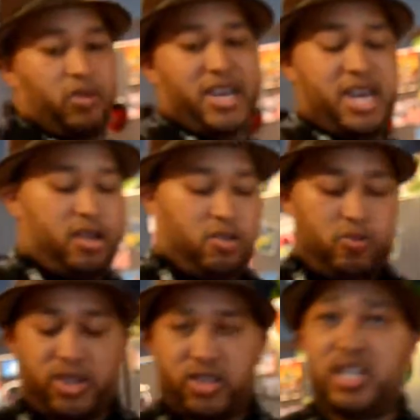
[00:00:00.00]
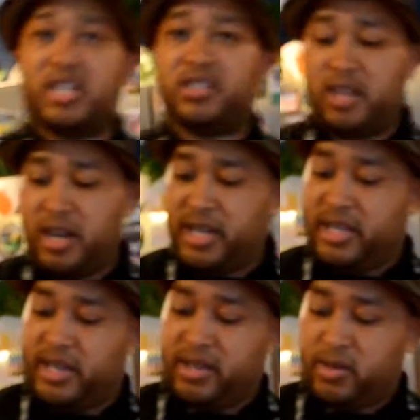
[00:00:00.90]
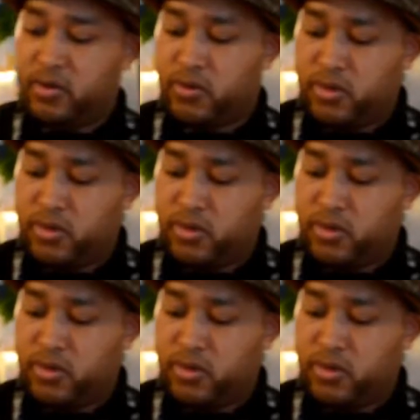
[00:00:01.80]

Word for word: I'm gonna add a little bit of chicken stock in here too.